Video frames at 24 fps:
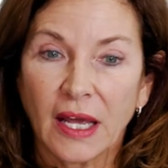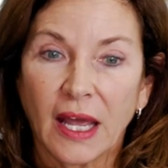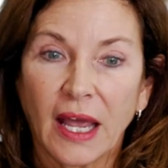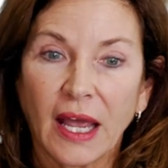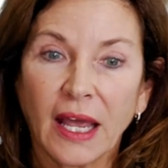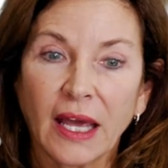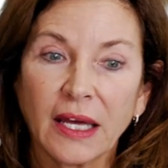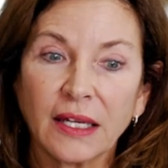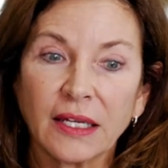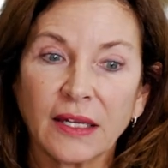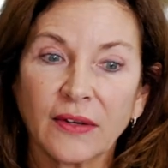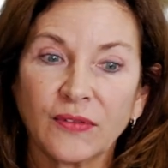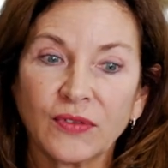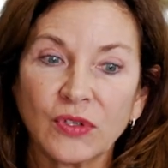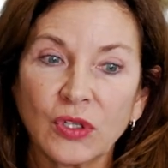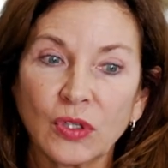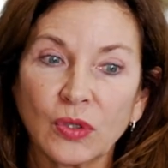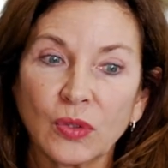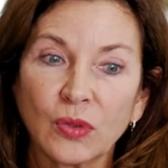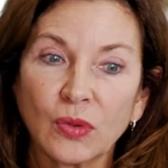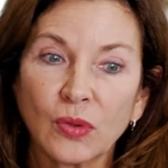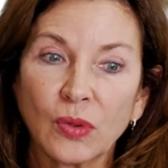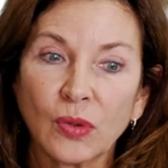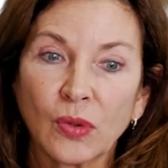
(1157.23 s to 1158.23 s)
And if
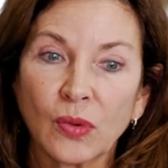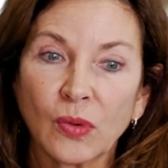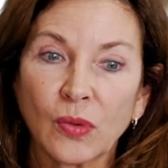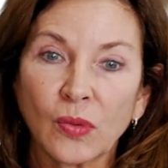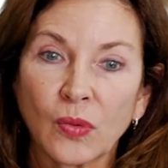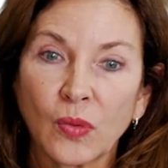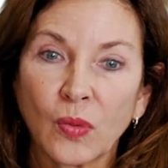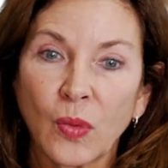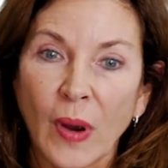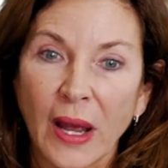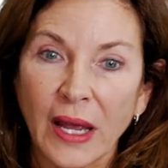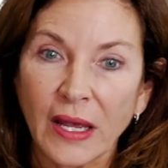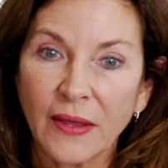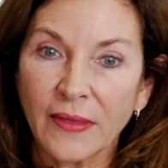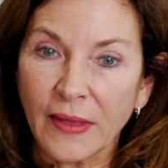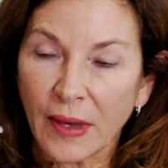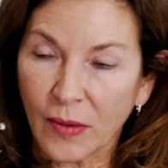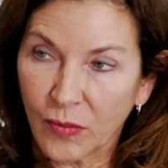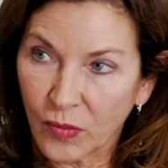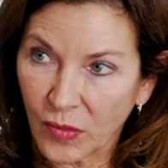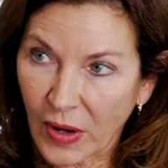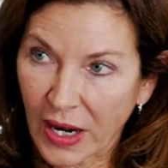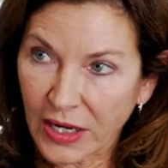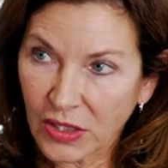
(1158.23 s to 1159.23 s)
you weigh
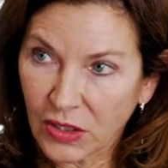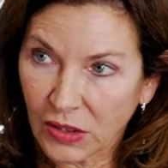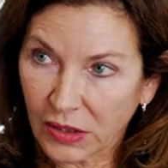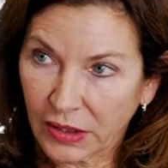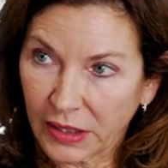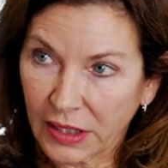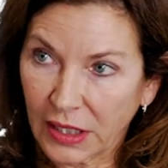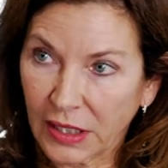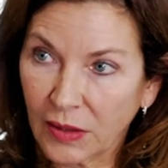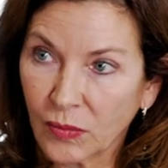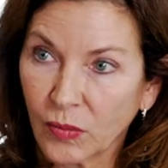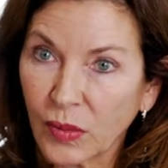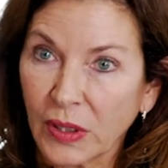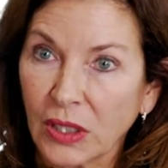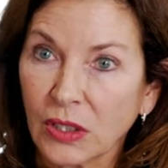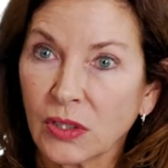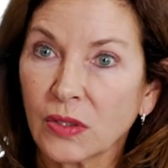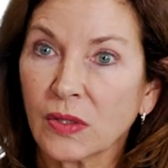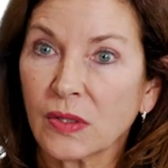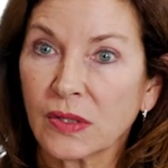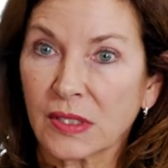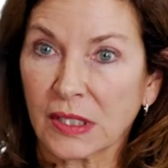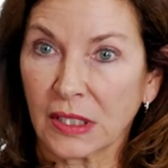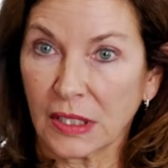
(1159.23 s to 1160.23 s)
them regularly, and we
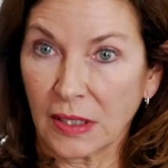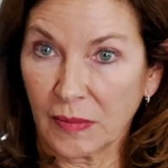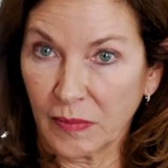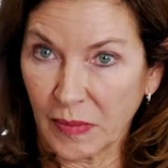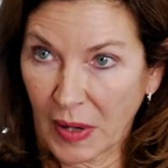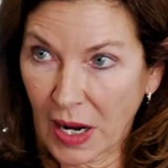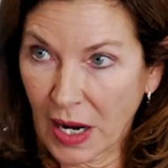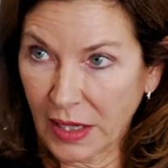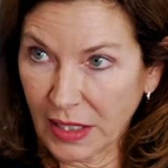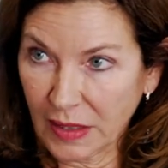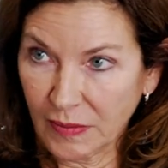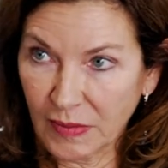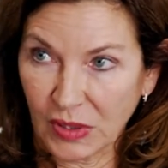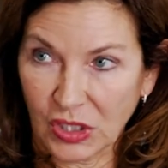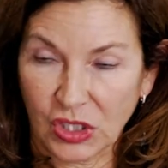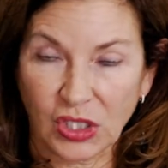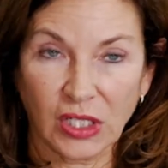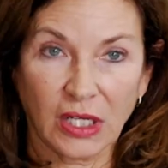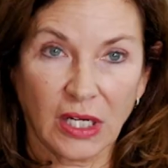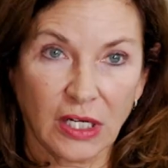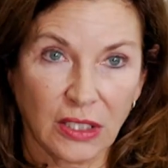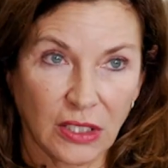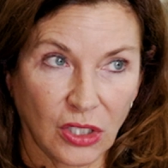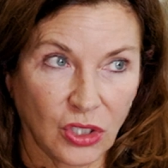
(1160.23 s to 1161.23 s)
use an in-body
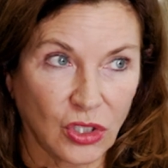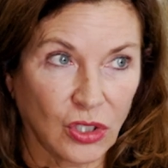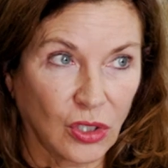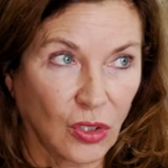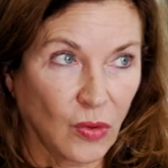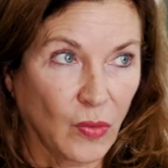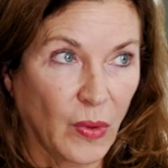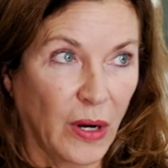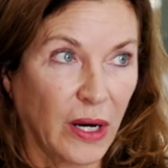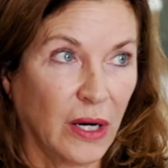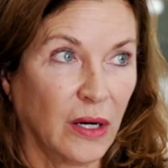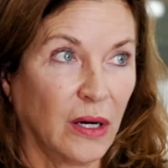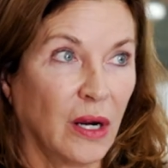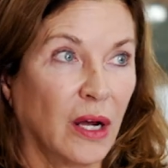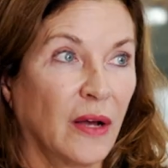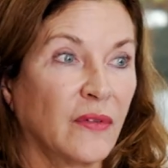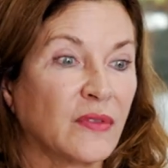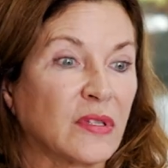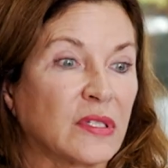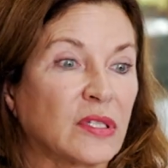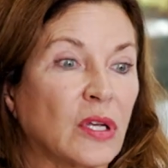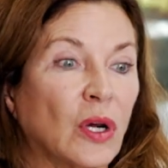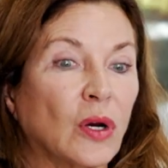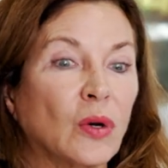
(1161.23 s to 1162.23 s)
machine, as you're aware
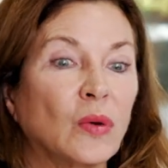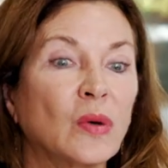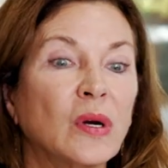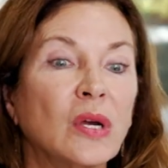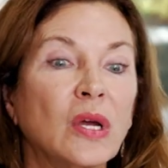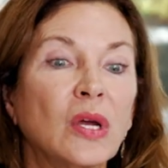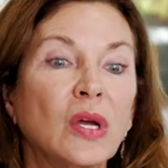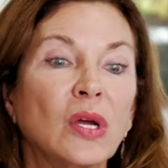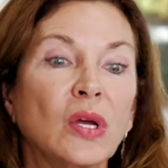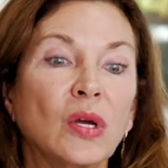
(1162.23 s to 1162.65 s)
of, so